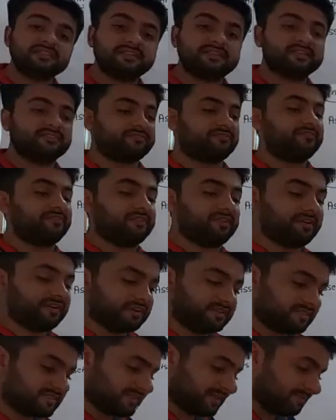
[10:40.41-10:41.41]

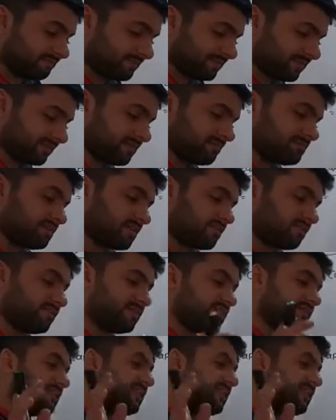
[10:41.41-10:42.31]
refer chapter number 1,